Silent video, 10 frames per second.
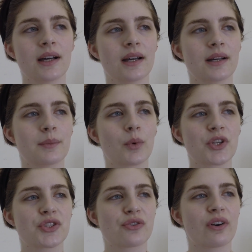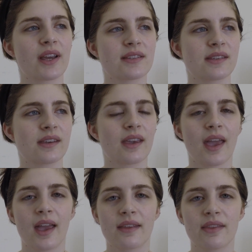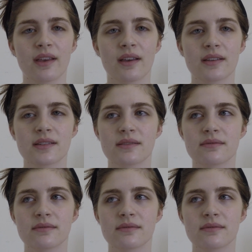moisturizing and a